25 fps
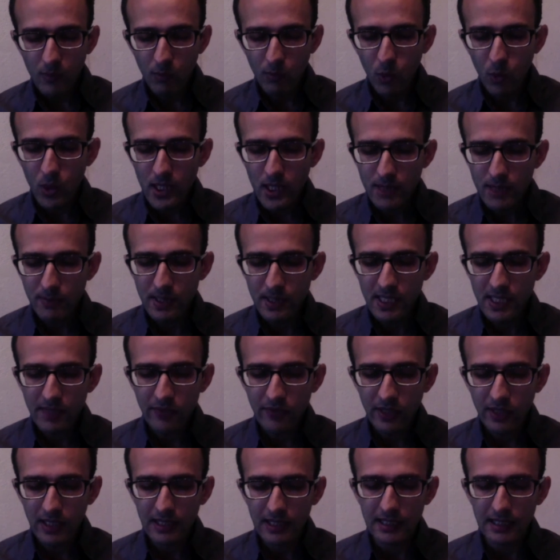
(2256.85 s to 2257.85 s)
More
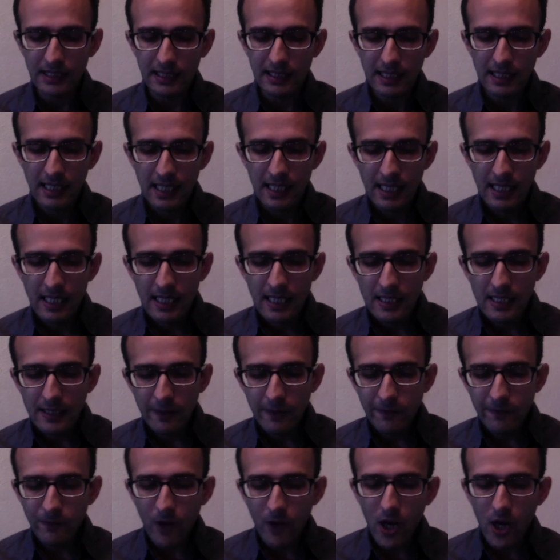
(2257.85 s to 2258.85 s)
specifically,
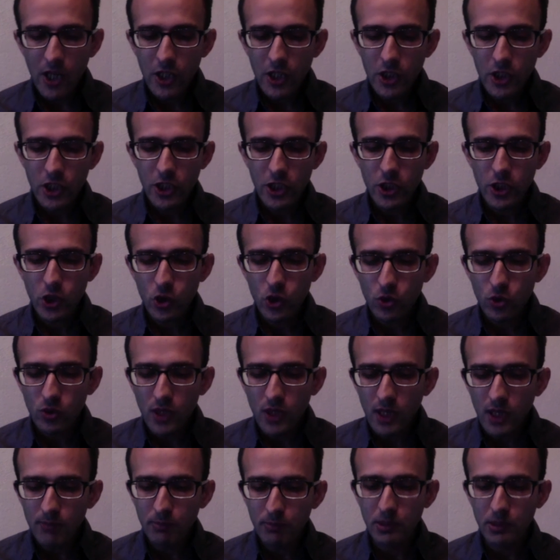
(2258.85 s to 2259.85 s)
the function
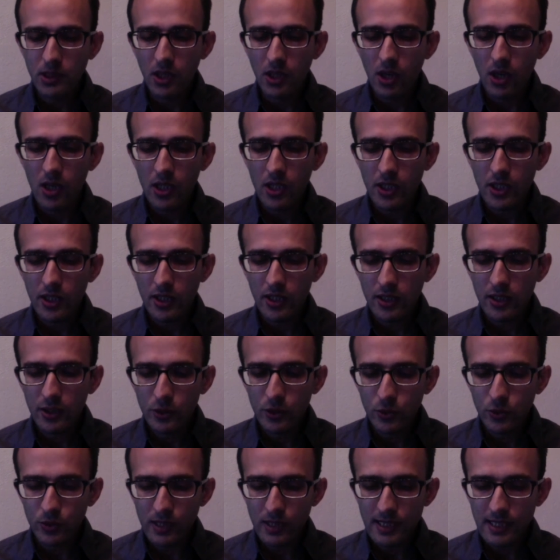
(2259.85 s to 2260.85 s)
should not belong
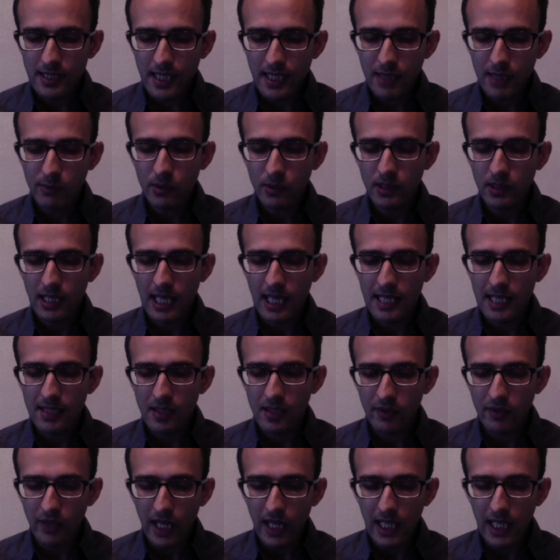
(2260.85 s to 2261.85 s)
to the same
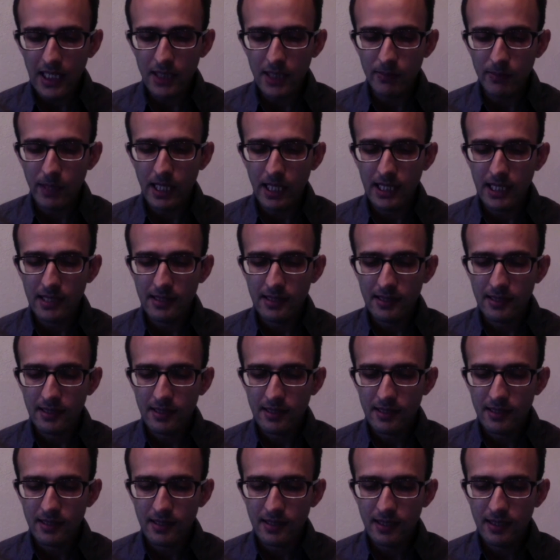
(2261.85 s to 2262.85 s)
class of
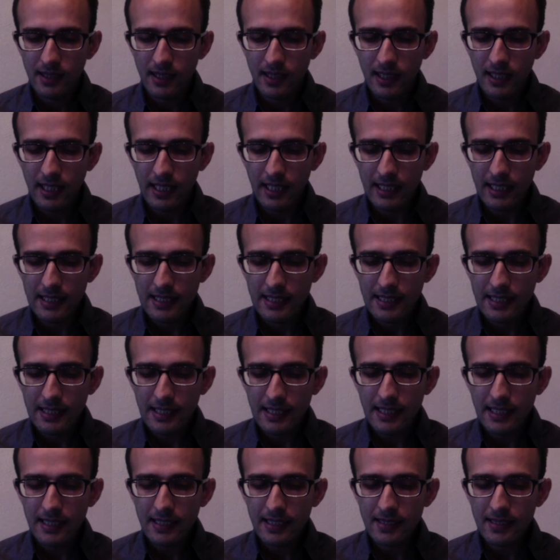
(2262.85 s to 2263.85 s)
elements it
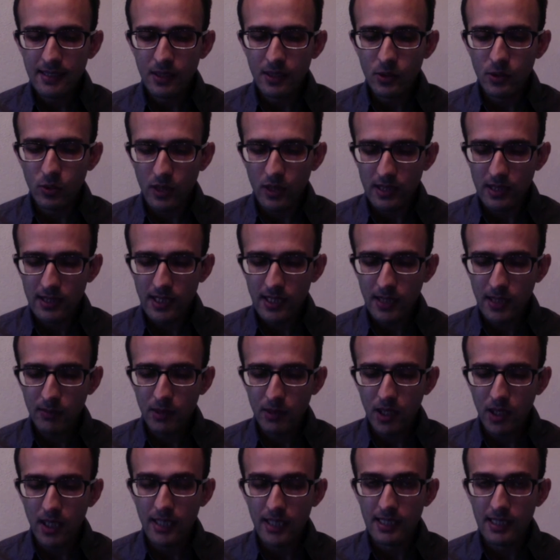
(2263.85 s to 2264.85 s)
seeks to
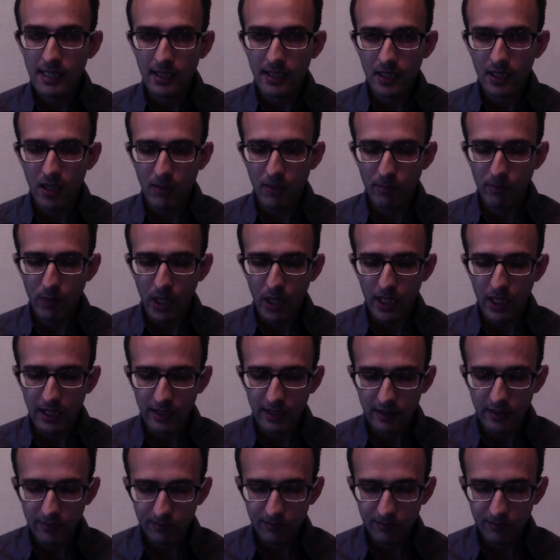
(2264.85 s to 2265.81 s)
stabilize and combine.